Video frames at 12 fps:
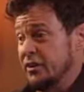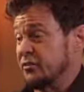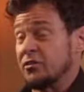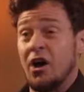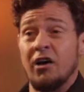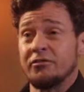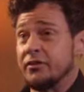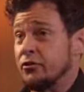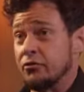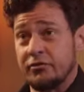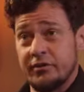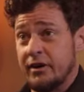I just lost
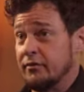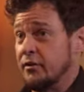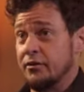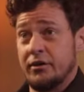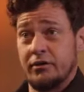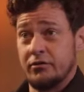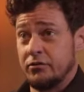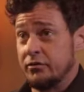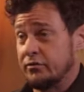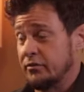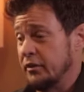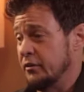interest in everything.
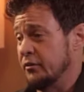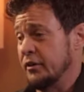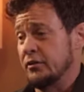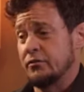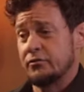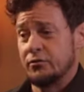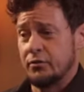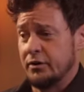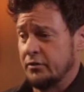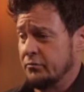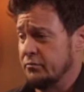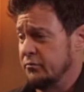Just the
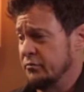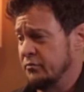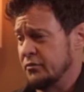ensuing